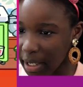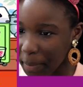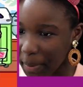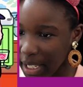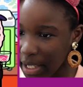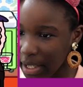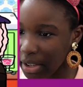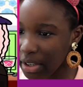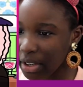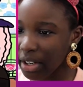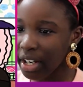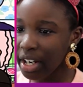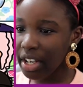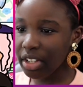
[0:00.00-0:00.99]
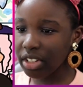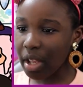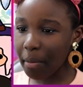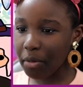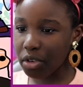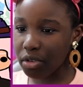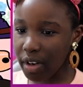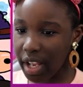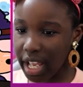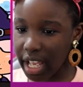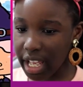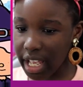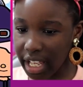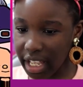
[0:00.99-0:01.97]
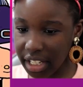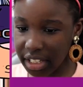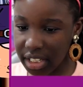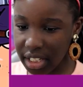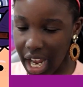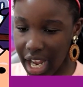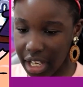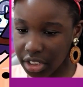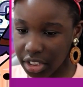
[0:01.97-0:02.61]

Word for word: up here, some drinks, a